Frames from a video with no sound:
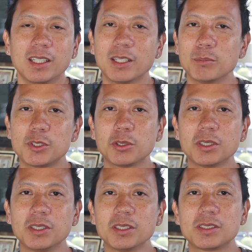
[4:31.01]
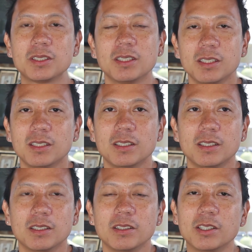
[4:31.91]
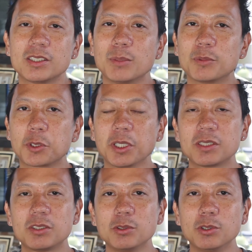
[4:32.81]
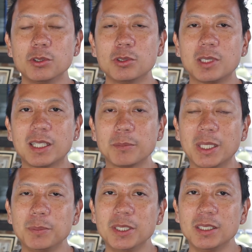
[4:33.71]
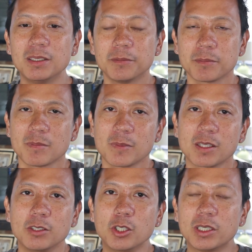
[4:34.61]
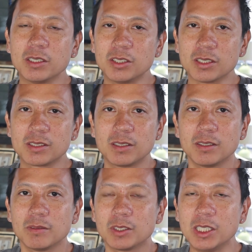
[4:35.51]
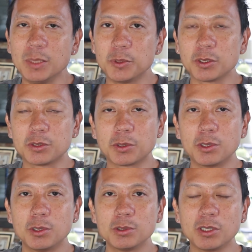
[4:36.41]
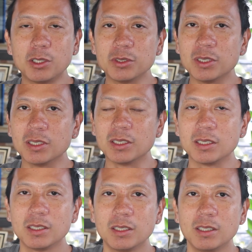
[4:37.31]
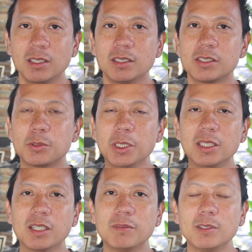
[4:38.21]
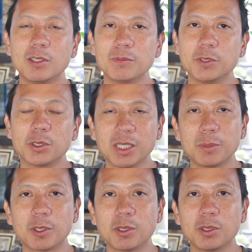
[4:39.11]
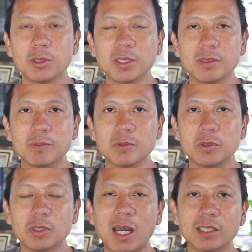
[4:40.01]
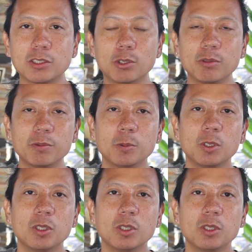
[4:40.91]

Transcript: And I'm sure there's some tricks to do, like maybe you can just keep your drone on the street level of your neighborhood and not go